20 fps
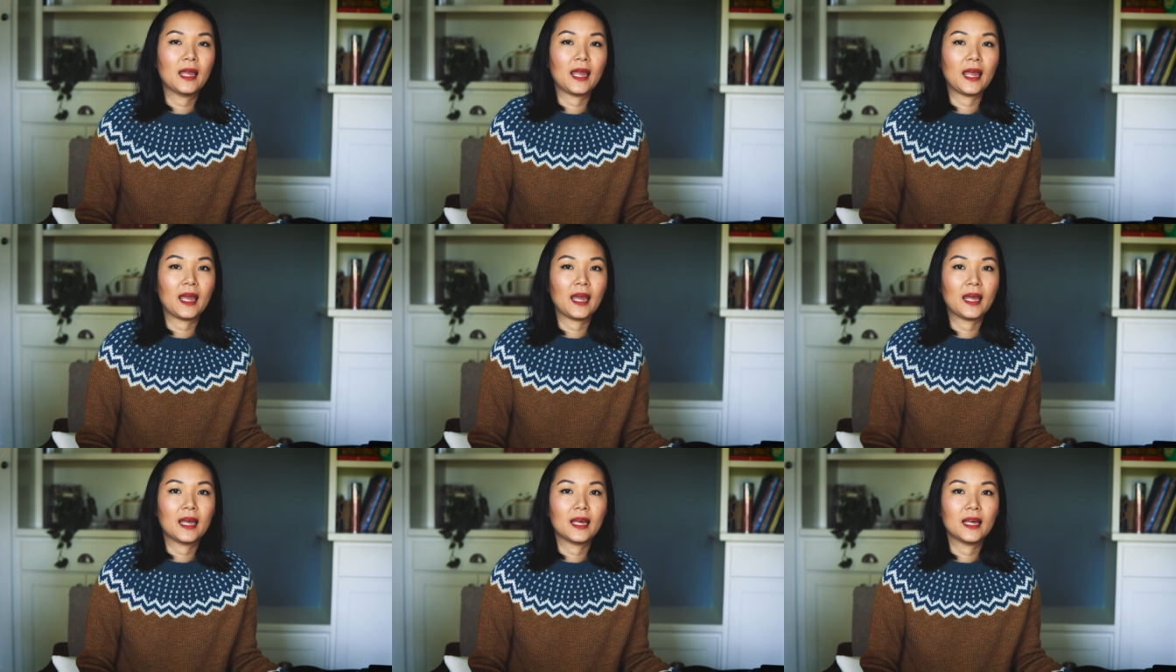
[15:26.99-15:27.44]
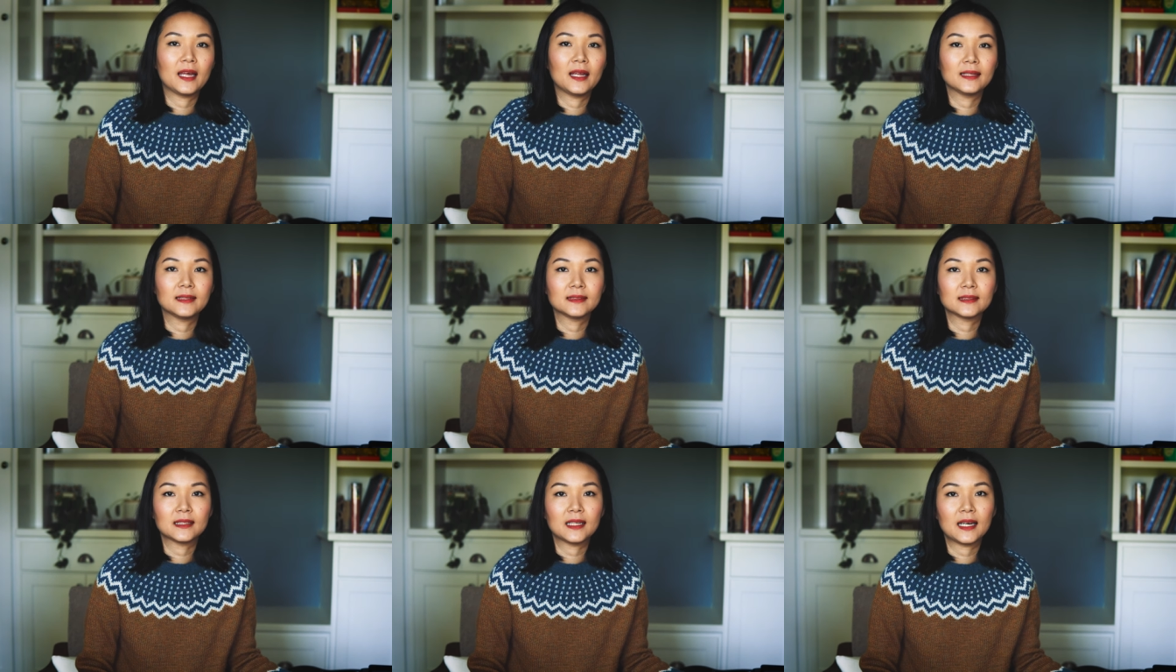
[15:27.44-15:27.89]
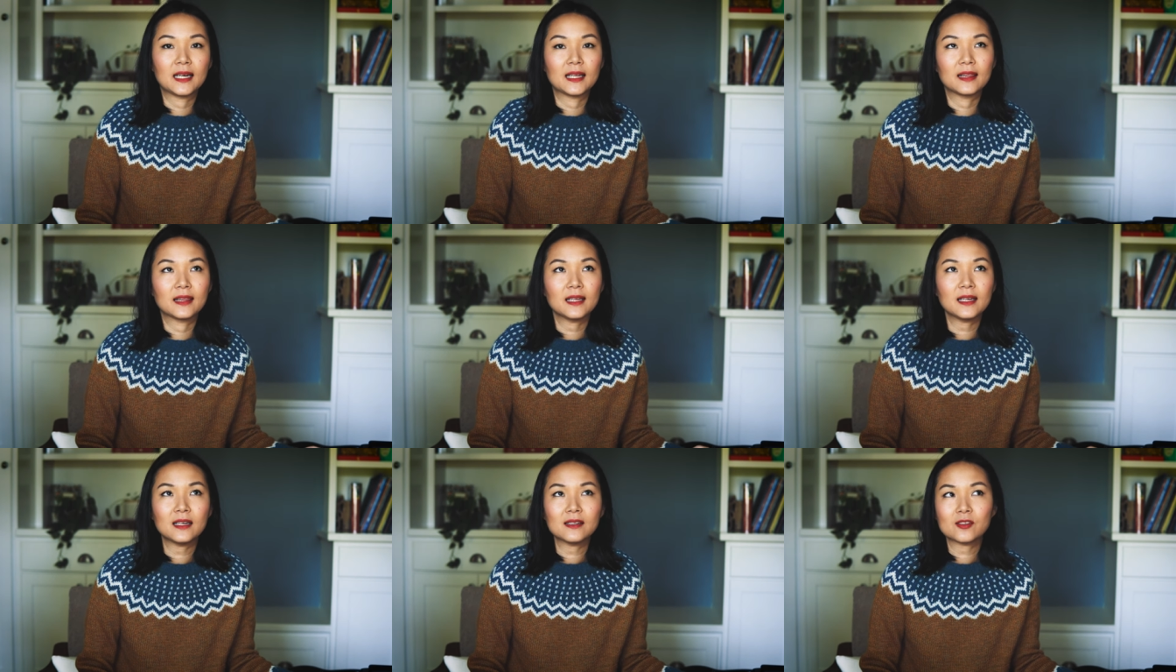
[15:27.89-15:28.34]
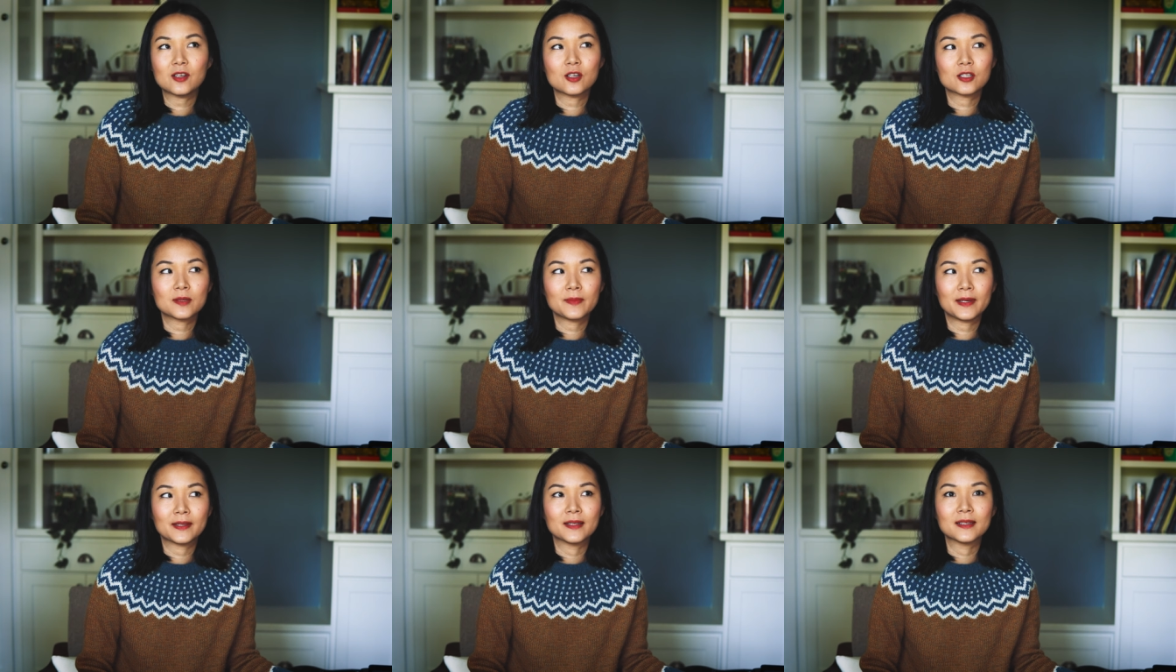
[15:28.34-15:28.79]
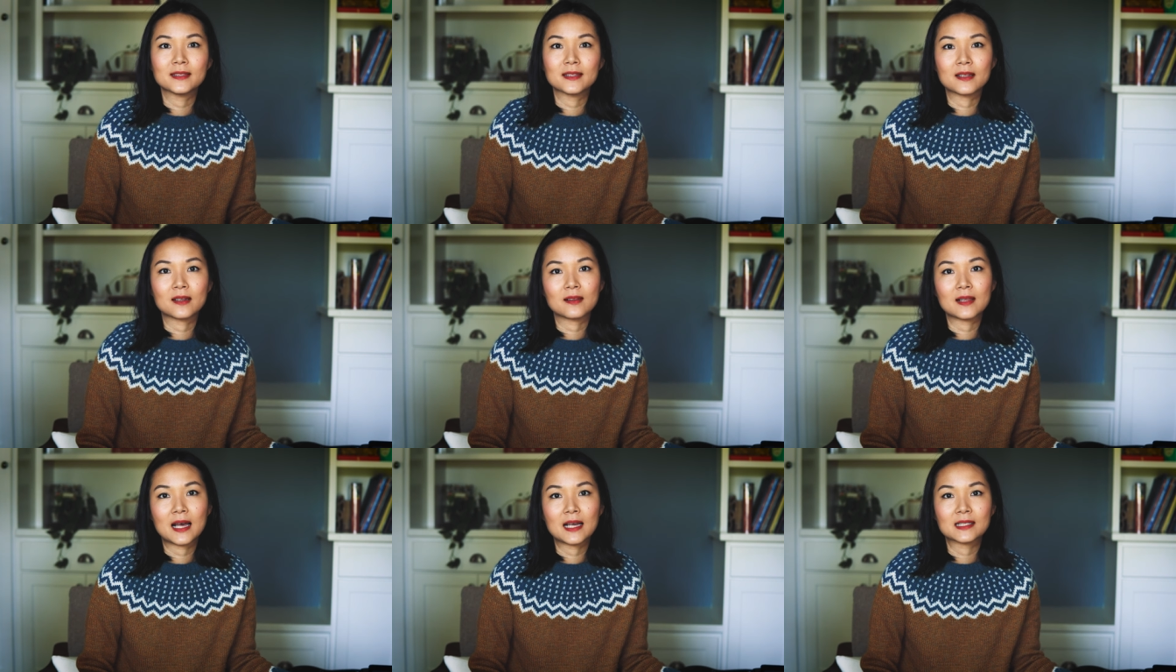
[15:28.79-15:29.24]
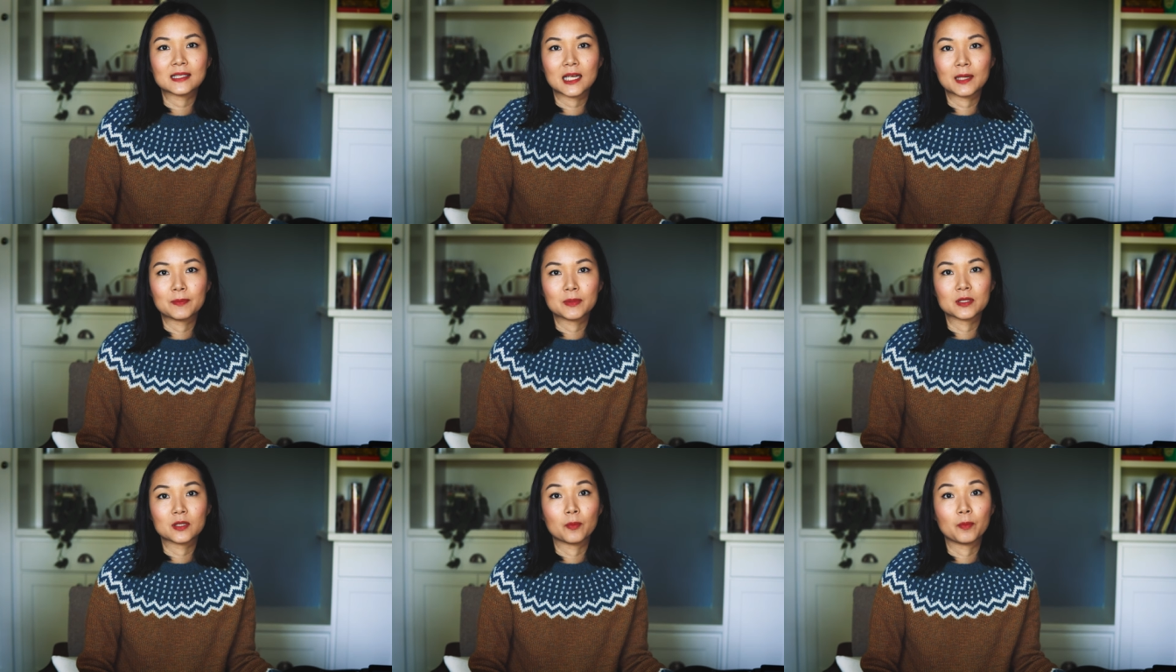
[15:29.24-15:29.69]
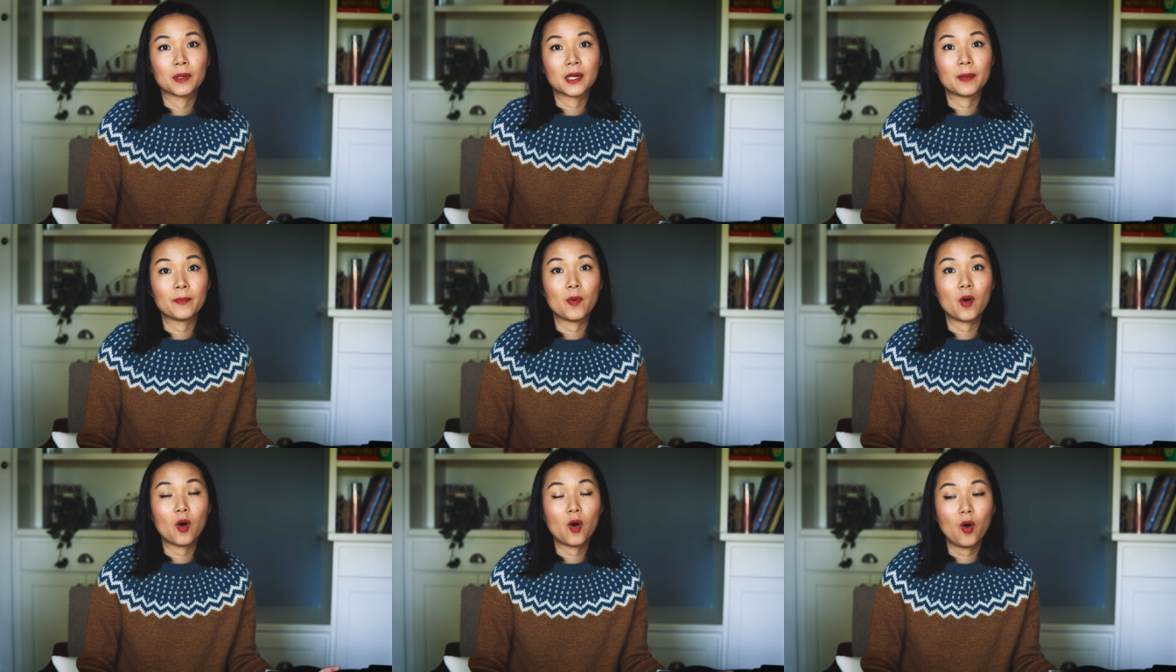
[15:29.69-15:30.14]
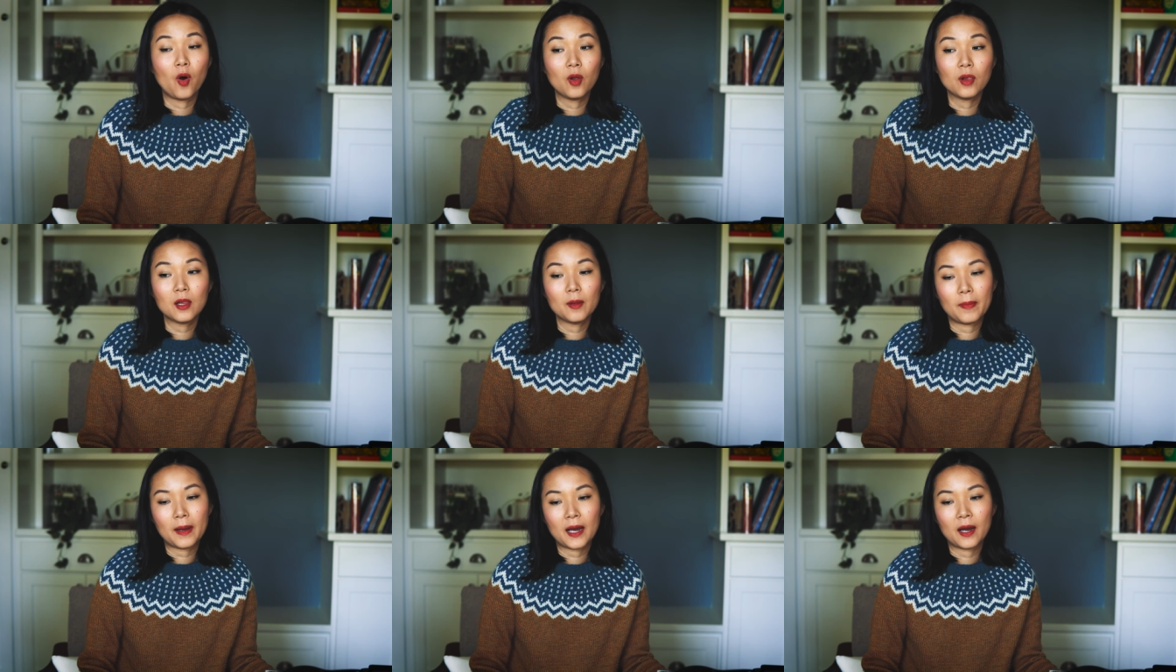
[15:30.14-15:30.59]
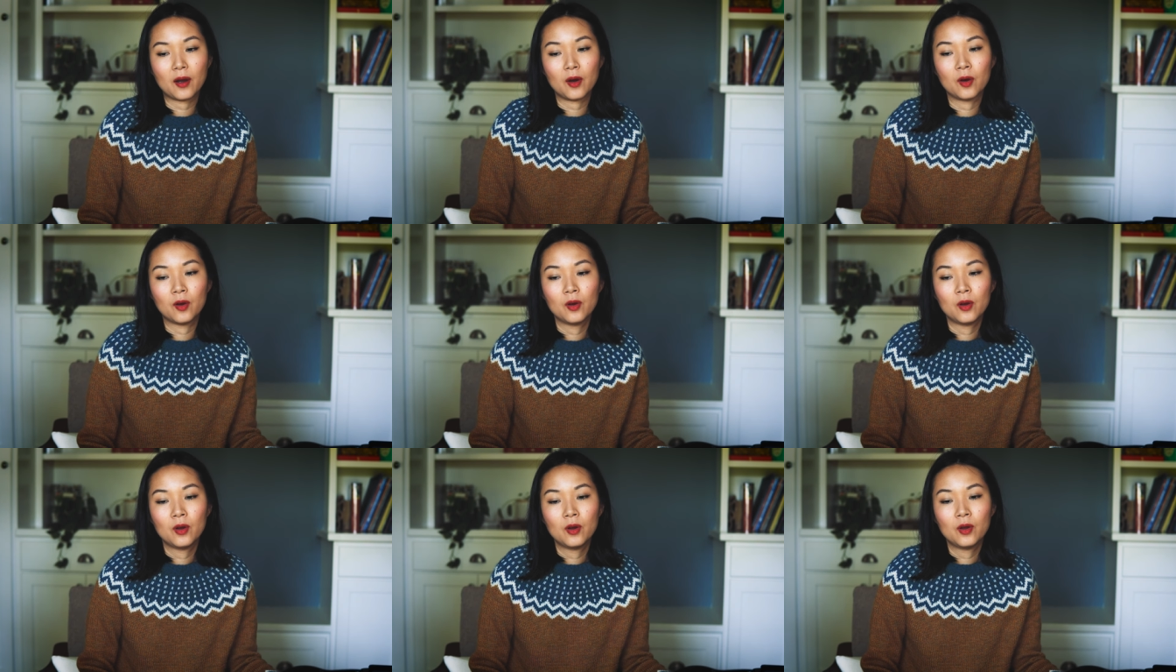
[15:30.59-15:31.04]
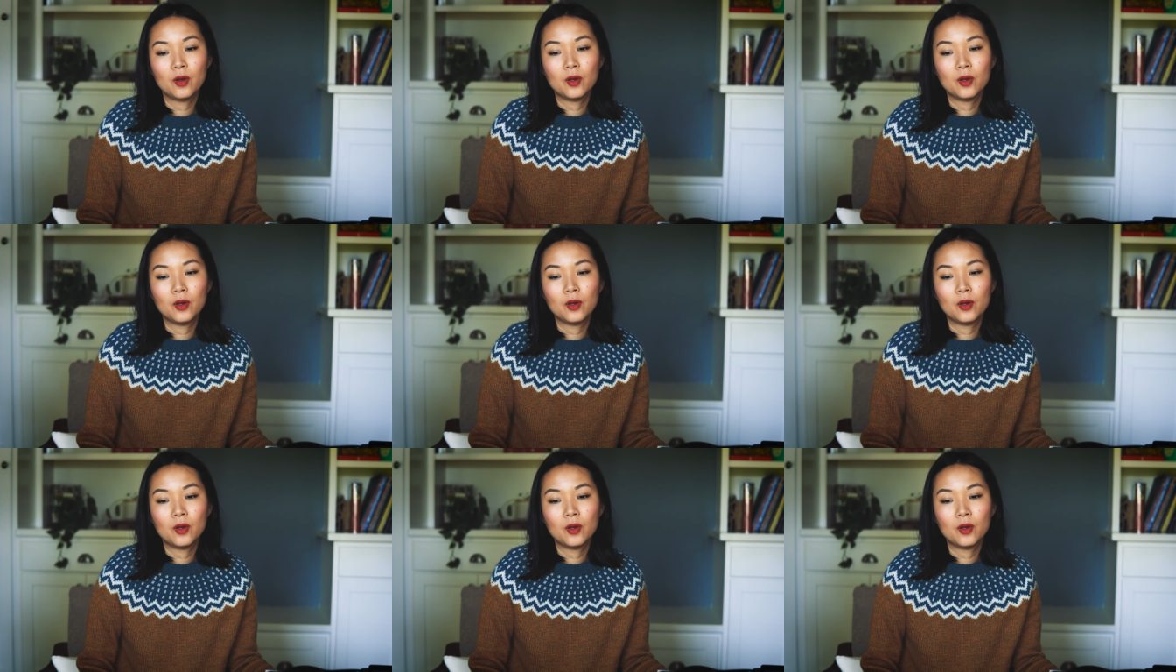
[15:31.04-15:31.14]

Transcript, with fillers: And I think I talked about this in the last episode, but I'm all about